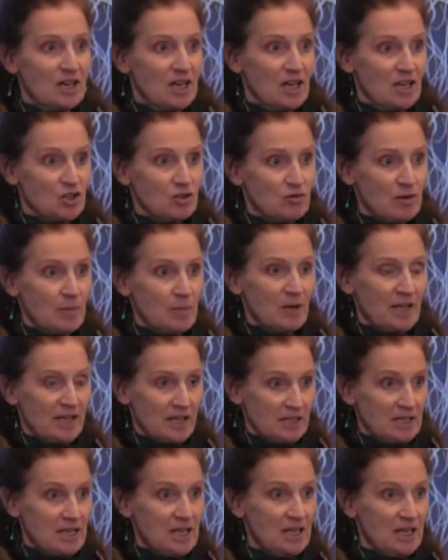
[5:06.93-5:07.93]
a
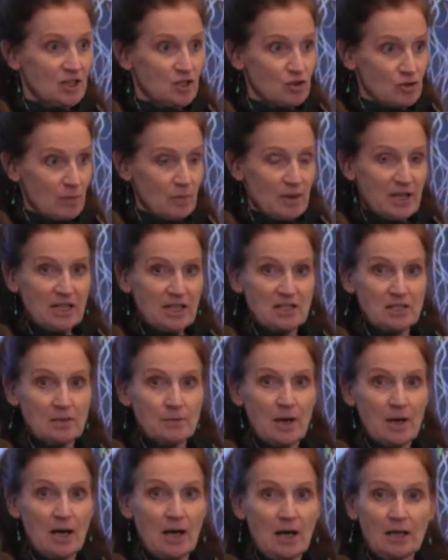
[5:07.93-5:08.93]
tripling, nearly a tripling in
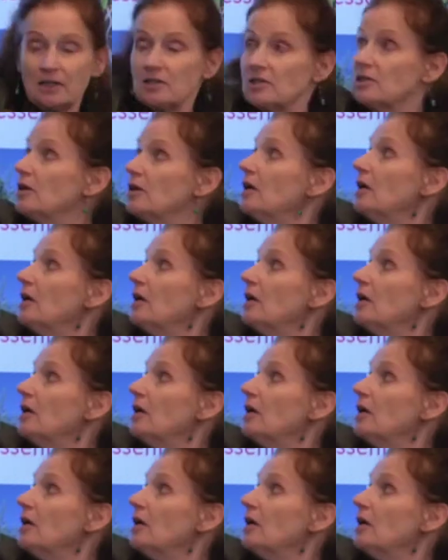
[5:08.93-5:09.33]
demand,